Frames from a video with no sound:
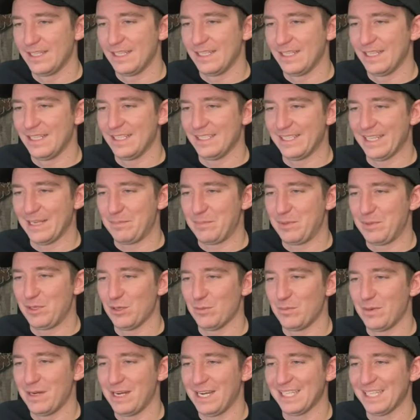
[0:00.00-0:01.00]
Is that PO
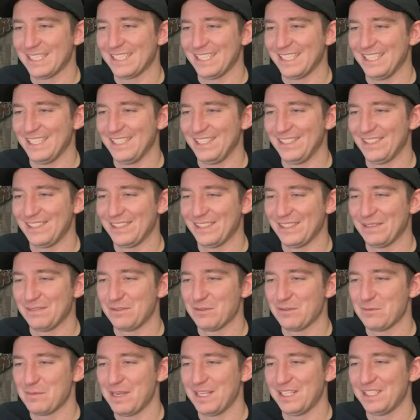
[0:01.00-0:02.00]
box in your
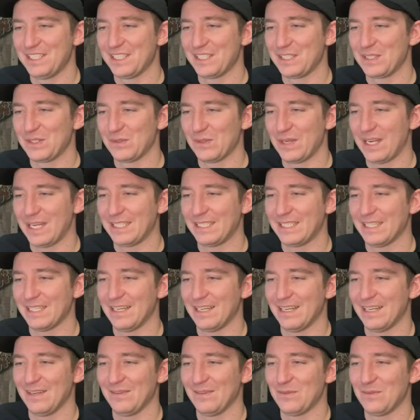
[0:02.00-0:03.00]
information correct?
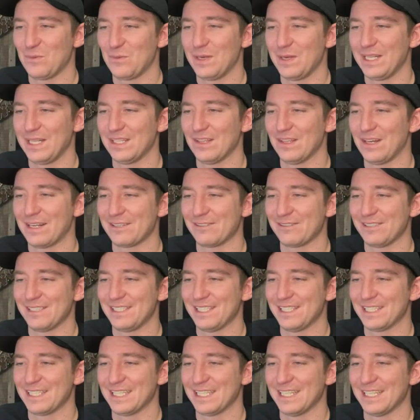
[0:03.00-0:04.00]
I have a winning lottery
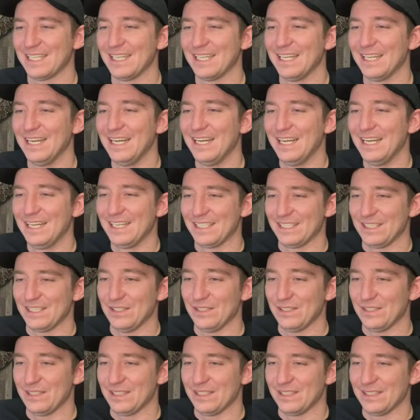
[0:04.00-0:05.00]
ticket.
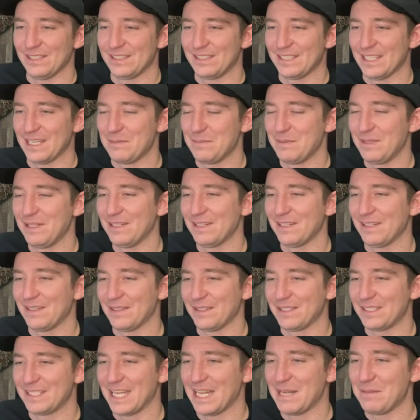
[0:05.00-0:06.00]
Dude, send me the
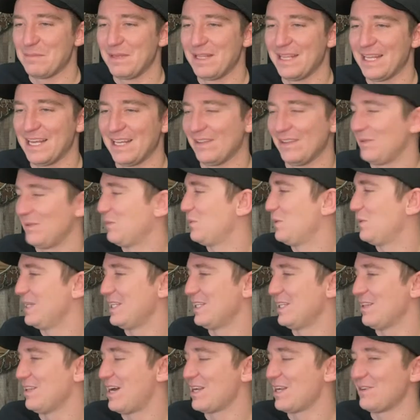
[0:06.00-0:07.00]
send me that winning
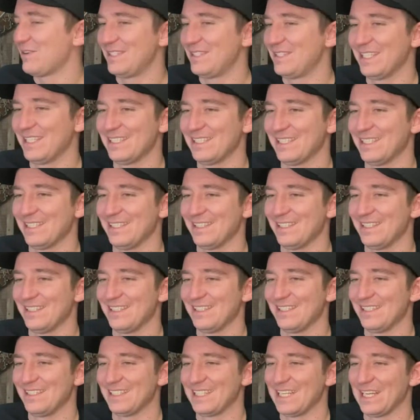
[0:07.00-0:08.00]
lottery ticket.
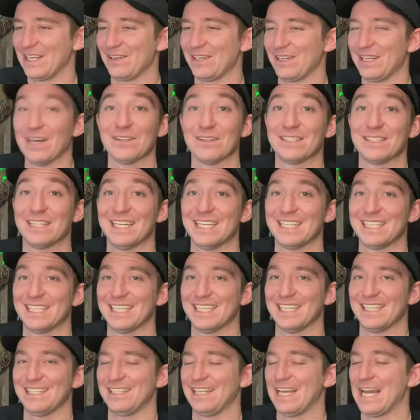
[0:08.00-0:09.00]
Gary, I'll take
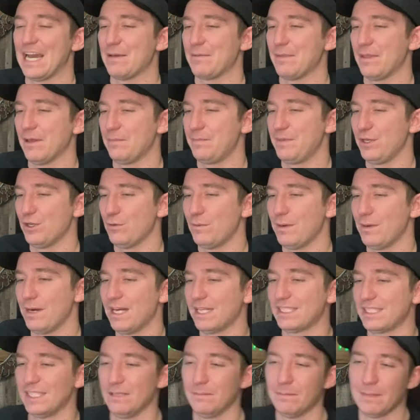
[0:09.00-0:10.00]
it. Yeah, the PO
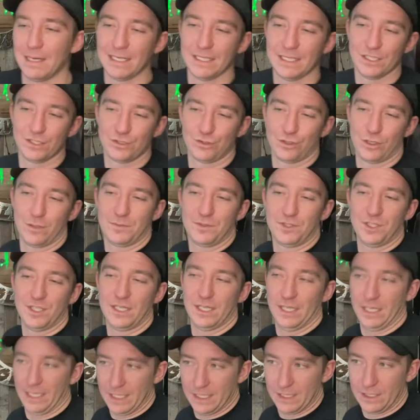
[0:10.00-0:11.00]
box in my description
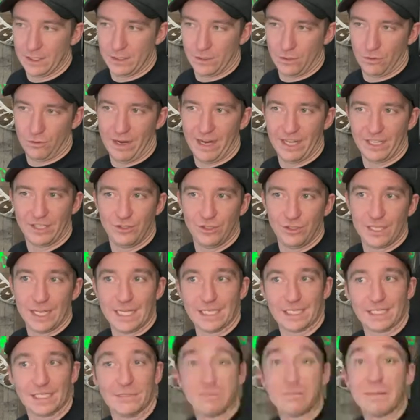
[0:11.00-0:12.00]
is correct. You
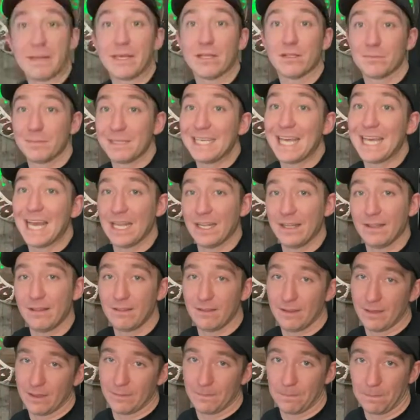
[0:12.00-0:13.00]
guys can mail me
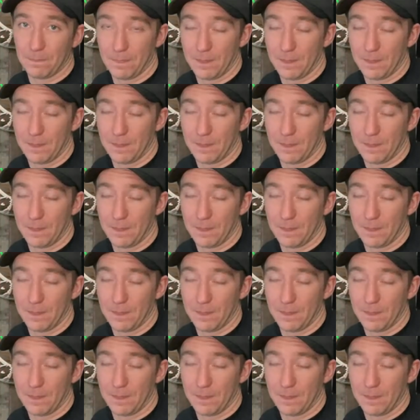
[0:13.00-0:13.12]
anything.